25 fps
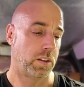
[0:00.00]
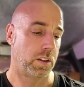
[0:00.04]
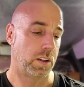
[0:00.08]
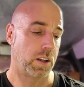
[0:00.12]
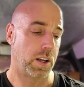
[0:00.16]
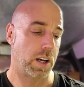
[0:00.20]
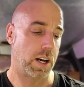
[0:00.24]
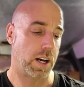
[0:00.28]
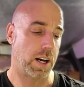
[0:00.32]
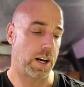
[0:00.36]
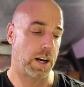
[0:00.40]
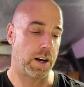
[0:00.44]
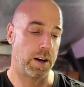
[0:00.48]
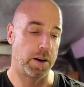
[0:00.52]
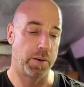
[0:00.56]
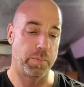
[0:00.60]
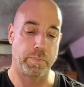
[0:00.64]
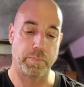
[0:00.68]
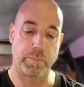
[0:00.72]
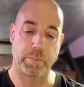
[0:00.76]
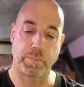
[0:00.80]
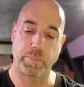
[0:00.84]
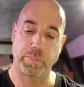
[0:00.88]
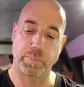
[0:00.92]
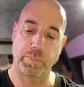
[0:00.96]
I
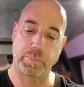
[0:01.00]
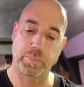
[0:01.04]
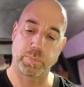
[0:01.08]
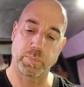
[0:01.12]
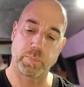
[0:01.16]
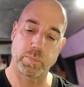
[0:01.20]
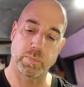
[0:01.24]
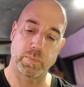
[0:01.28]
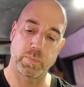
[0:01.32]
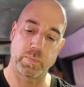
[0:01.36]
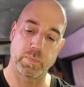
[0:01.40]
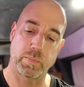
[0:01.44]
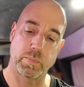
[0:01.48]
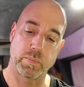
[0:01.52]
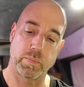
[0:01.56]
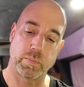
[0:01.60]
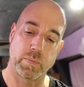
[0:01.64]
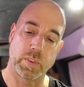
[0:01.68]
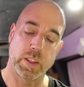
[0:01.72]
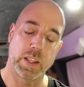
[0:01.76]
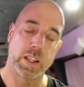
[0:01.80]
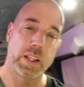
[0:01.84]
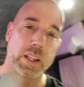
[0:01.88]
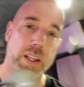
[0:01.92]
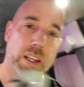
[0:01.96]

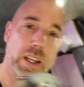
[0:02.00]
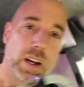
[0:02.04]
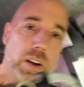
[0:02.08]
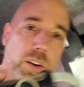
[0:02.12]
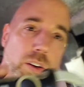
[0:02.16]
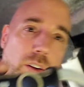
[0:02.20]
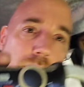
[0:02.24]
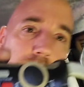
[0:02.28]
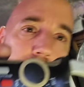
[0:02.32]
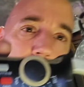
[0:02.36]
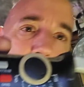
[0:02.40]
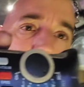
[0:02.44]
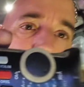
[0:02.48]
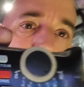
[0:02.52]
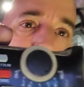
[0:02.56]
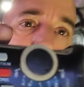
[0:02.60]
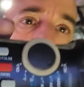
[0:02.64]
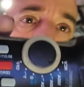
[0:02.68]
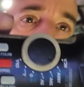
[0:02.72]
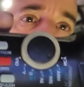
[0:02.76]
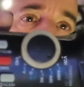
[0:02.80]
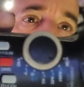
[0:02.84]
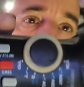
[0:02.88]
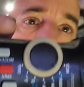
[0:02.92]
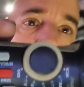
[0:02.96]
don't know if you're going to be
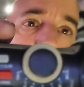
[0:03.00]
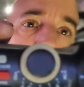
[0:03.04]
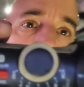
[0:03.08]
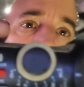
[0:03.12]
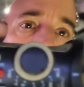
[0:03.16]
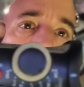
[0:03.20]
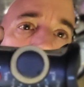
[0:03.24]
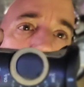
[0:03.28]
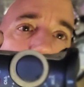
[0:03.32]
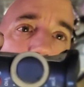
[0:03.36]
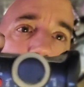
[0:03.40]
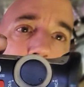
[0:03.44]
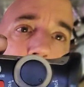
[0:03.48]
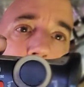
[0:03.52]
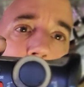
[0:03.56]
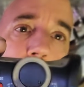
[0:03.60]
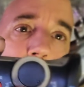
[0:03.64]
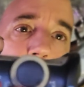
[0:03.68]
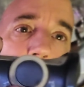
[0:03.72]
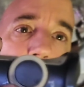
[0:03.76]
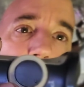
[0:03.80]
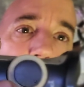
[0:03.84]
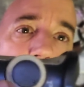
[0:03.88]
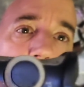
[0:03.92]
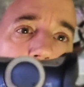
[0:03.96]
able to see it.
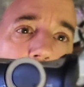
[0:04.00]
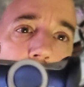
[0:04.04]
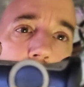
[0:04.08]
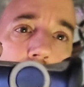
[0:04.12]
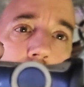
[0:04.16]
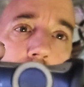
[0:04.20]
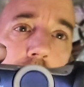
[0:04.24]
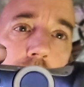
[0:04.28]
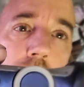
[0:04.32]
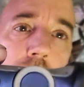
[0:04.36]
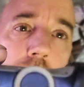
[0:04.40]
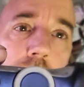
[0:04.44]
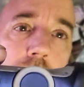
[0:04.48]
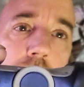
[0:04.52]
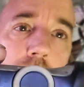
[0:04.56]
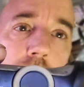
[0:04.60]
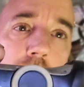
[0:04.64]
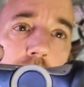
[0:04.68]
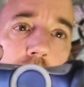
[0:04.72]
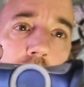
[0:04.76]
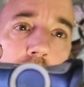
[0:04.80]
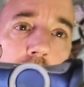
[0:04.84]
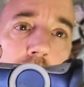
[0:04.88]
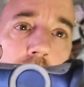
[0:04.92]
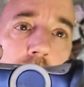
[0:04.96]
Right there.
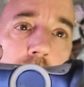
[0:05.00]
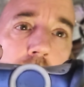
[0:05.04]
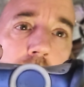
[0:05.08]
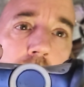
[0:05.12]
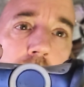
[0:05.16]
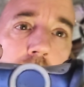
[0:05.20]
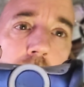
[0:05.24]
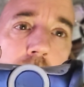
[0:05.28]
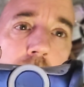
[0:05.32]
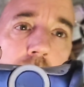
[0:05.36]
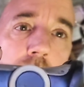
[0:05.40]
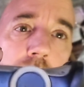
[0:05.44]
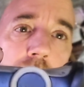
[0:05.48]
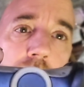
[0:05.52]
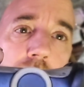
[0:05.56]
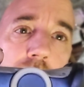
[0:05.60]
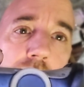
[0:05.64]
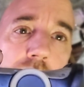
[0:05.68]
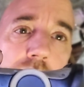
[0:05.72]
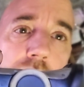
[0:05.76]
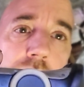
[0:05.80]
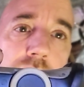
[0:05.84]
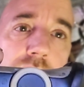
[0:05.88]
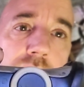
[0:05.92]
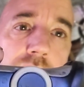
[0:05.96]
It
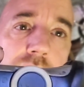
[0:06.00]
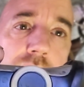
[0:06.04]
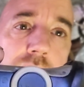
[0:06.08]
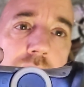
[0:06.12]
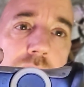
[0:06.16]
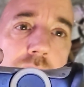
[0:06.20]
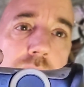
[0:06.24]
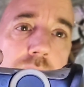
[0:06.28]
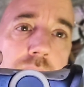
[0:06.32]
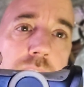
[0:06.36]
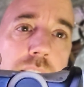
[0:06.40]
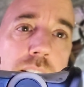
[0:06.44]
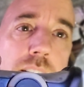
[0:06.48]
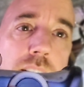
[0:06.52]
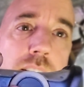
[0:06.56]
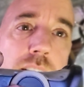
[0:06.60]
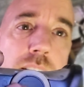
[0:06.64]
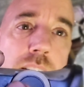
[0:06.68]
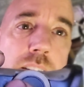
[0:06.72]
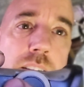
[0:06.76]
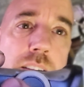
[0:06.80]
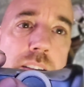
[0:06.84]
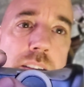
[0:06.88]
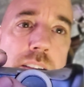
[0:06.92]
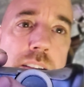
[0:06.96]
says AC.
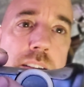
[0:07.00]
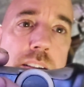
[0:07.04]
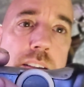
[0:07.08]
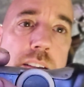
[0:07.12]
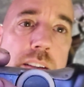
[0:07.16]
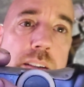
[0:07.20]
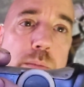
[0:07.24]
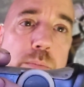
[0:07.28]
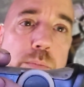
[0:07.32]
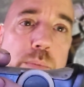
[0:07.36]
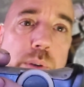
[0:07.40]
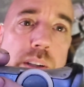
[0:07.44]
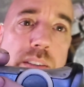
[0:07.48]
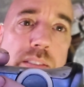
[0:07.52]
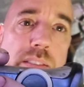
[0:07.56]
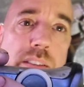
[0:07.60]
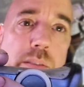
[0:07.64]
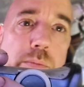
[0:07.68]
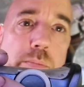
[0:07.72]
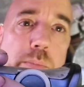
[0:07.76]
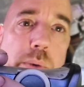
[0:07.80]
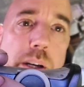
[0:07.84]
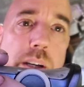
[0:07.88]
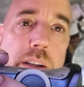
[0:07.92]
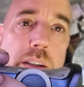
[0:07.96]
Press this
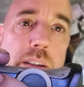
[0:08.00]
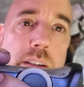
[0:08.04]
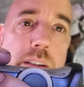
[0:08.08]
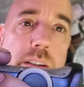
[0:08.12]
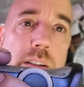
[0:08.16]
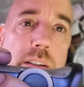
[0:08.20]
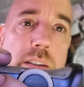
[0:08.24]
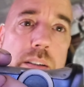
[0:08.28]
button.